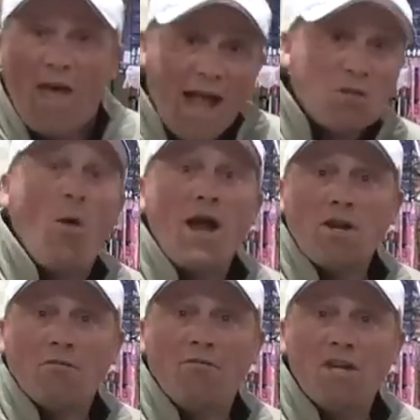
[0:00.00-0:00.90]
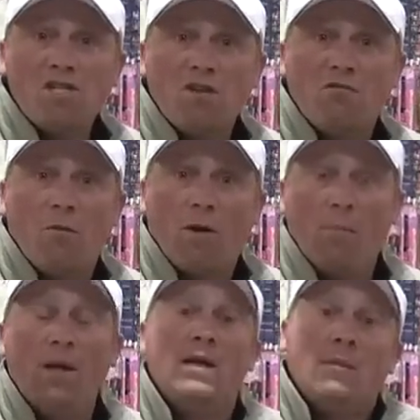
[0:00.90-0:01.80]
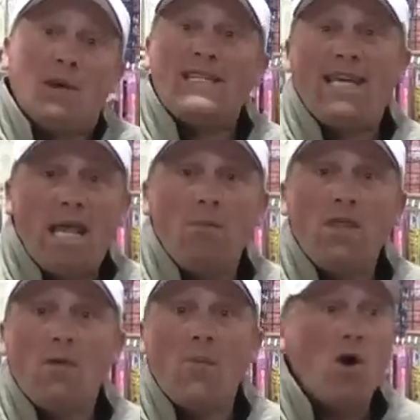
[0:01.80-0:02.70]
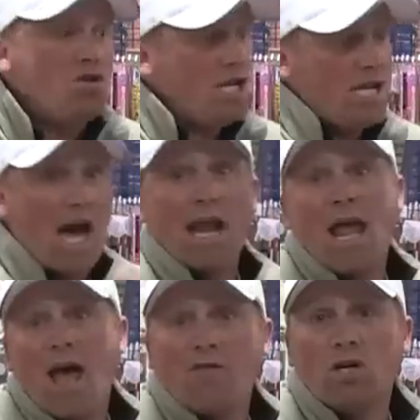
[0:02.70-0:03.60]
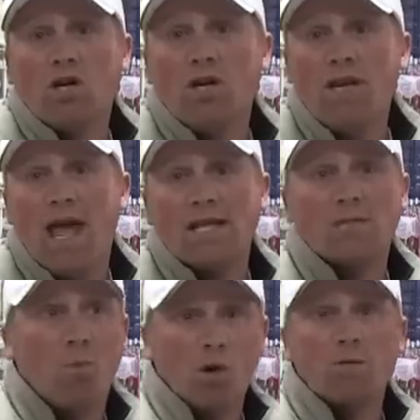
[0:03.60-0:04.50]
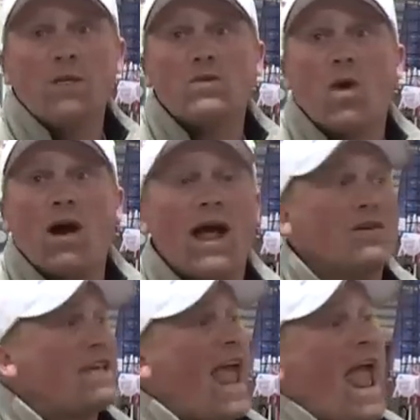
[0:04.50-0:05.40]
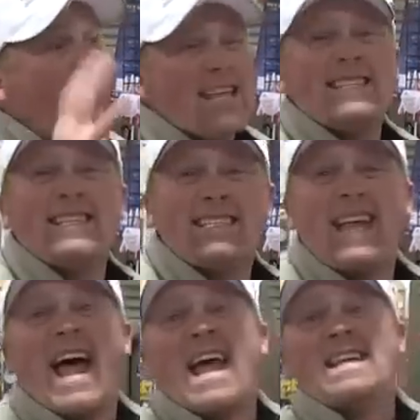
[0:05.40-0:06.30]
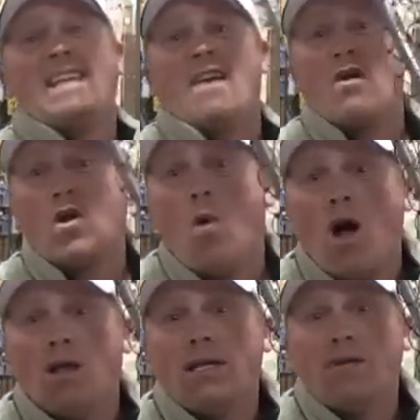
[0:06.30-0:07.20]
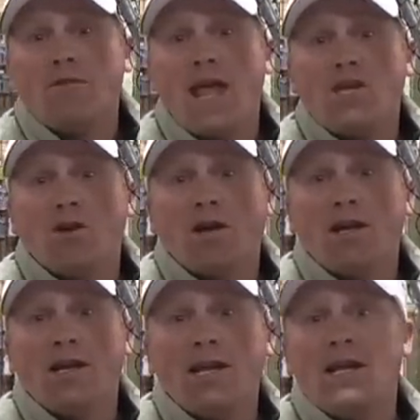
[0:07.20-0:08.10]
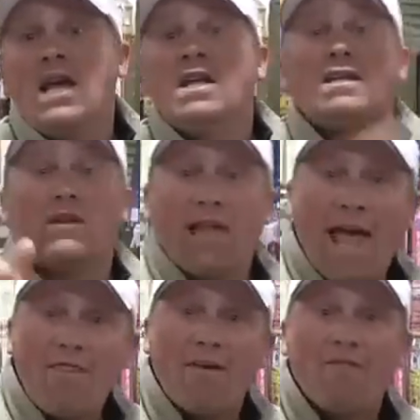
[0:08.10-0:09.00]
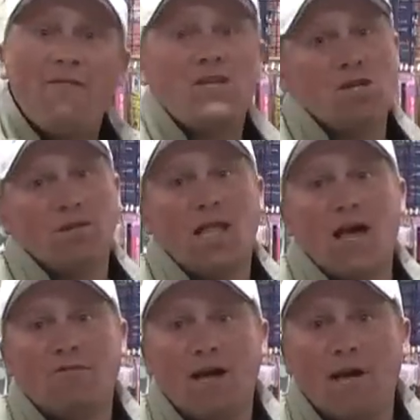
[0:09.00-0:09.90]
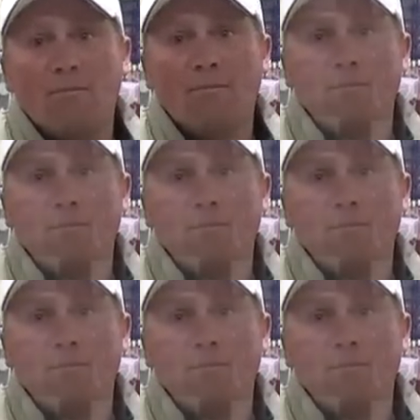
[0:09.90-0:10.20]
and that's why you're fishing for them. But to get them in the boat, you got to have a good good net. Sportsman's Warehouse has the size and the quality of net you're gonna need to land the fish of a lifetime.